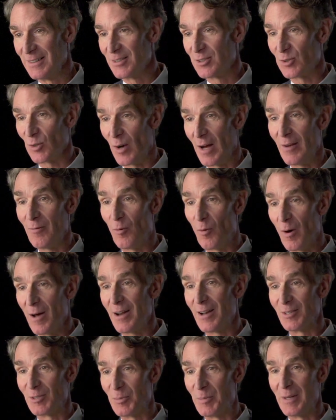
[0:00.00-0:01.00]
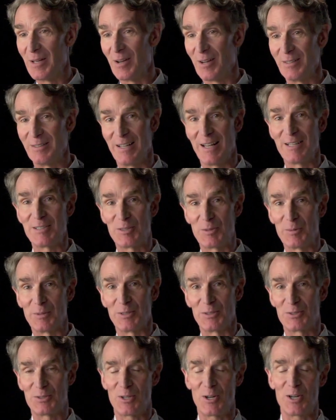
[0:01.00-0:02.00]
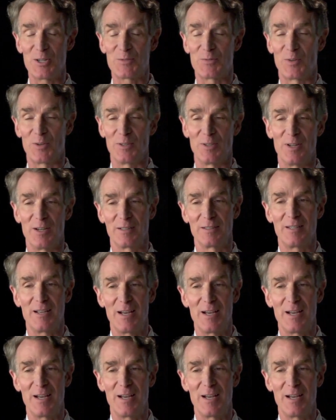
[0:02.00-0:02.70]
So I've wanted to be on Dancing with the Stars for a long